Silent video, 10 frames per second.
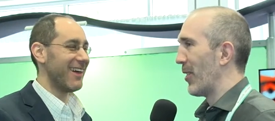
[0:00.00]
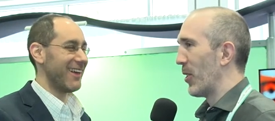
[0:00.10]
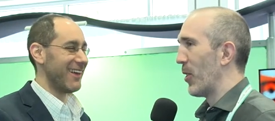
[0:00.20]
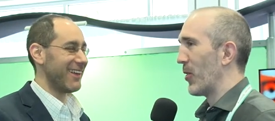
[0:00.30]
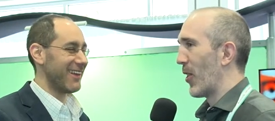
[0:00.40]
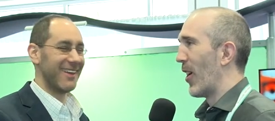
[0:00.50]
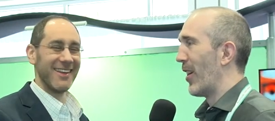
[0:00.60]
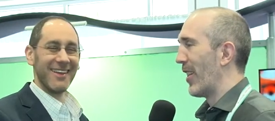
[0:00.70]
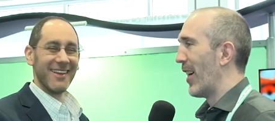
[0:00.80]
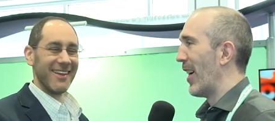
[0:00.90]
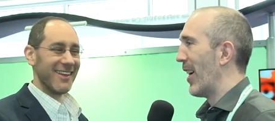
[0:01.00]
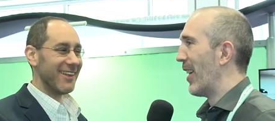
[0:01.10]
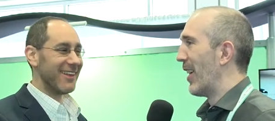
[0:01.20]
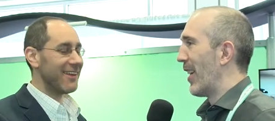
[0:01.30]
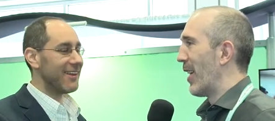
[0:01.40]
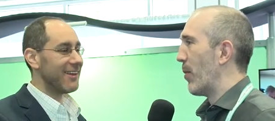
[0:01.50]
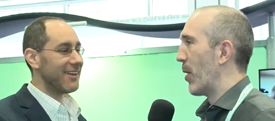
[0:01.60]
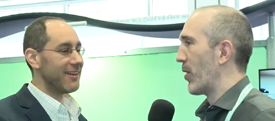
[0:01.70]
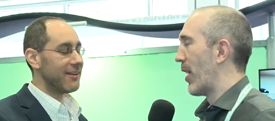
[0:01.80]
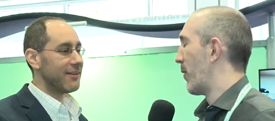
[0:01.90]
Speaker 1: so it was hard, uh, uh, but it was
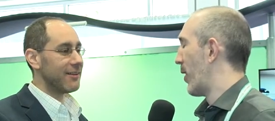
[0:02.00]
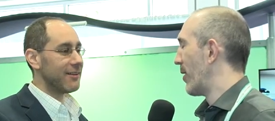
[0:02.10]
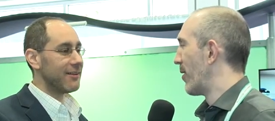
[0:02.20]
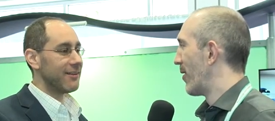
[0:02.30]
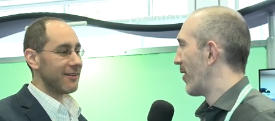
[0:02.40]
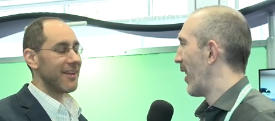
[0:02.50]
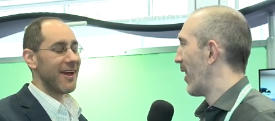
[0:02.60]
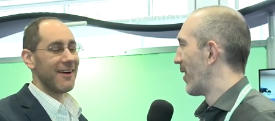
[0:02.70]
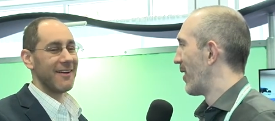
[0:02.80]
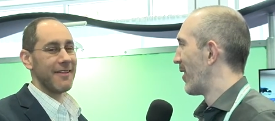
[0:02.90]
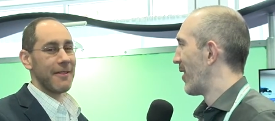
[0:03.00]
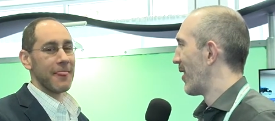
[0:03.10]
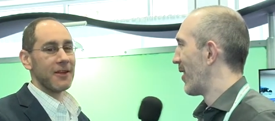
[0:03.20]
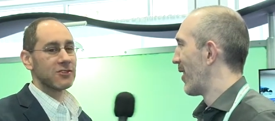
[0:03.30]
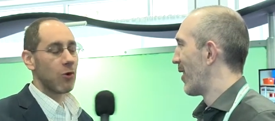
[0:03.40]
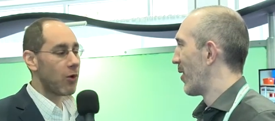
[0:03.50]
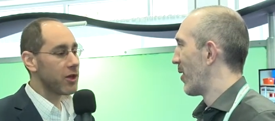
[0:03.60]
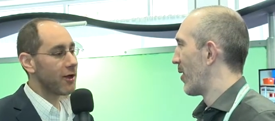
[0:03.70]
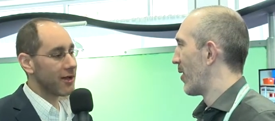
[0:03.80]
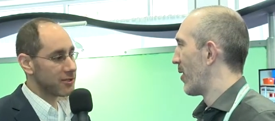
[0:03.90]
a lot of fun, yeah. yeah. So what do you
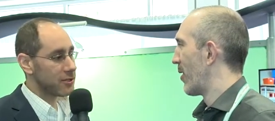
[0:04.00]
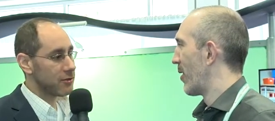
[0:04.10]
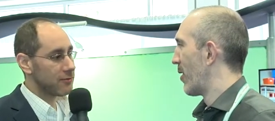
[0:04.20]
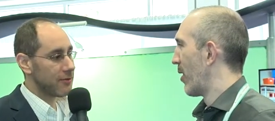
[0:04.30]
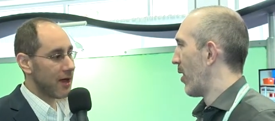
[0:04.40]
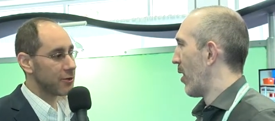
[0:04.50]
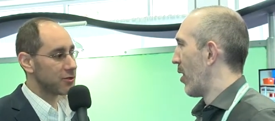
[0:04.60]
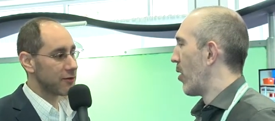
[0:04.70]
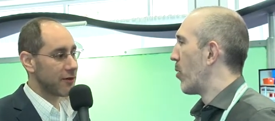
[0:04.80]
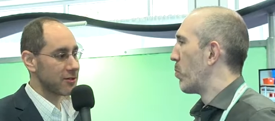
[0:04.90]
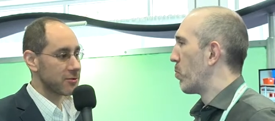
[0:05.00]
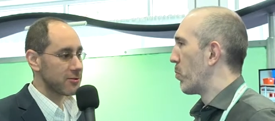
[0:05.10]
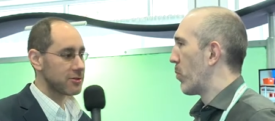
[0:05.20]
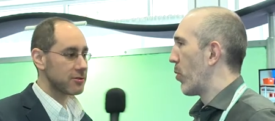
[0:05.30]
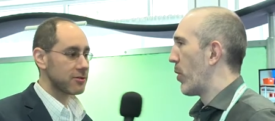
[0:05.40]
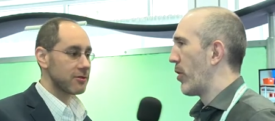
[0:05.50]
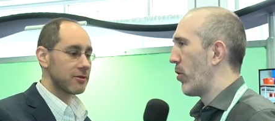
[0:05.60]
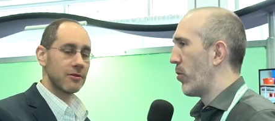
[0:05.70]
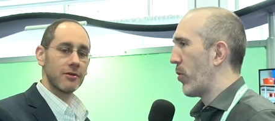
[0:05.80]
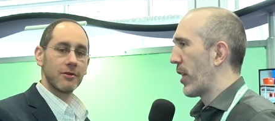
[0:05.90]
guys do? How do you serve customers? We do
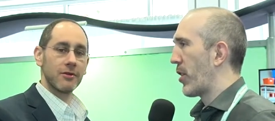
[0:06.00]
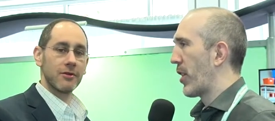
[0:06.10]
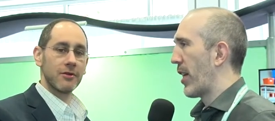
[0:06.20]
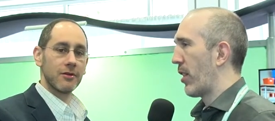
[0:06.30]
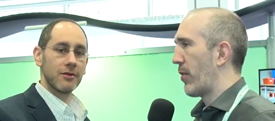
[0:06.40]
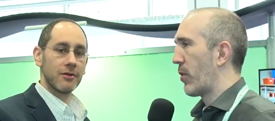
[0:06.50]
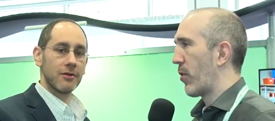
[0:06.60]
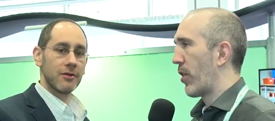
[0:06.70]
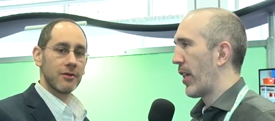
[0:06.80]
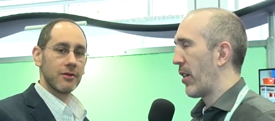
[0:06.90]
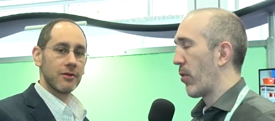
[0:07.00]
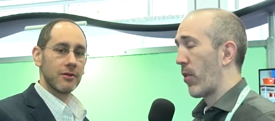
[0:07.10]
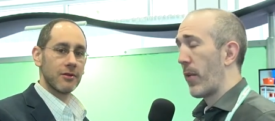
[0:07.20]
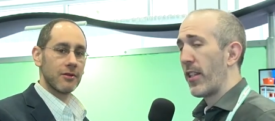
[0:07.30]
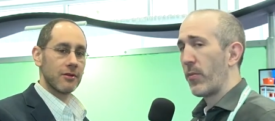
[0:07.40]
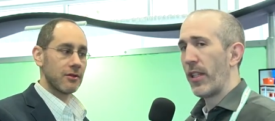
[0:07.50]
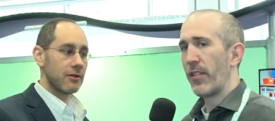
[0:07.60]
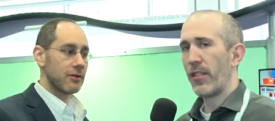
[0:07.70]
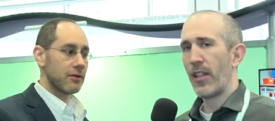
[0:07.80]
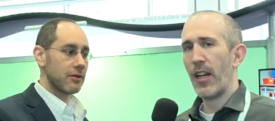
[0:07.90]
multi-channel inventory and order
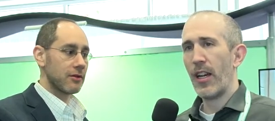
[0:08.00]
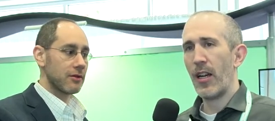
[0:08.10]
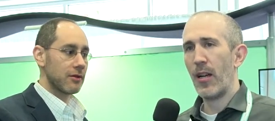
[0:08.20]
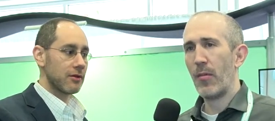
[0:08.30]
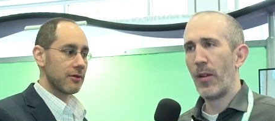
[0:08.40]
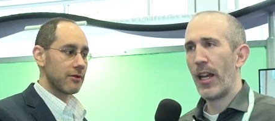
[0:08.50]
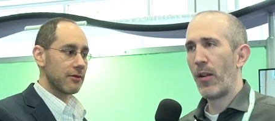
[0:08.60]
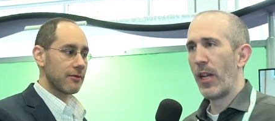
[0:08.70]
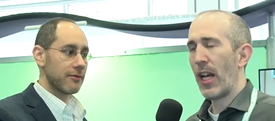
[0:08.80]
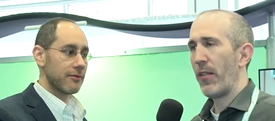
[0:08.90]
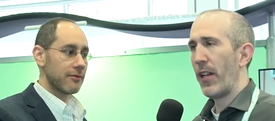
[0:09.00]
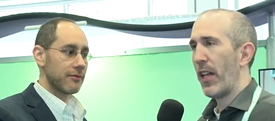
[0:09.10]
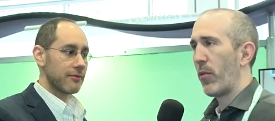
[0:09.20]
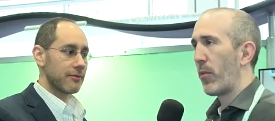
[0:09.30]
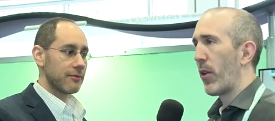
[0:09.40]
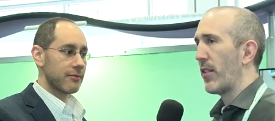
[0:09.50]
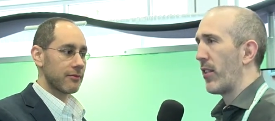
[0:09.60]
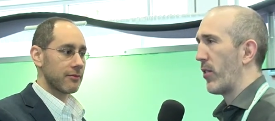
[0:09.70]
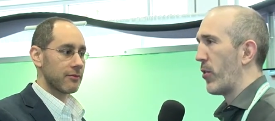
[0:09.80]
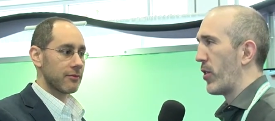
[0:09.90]
management, um, and we have a repricing solution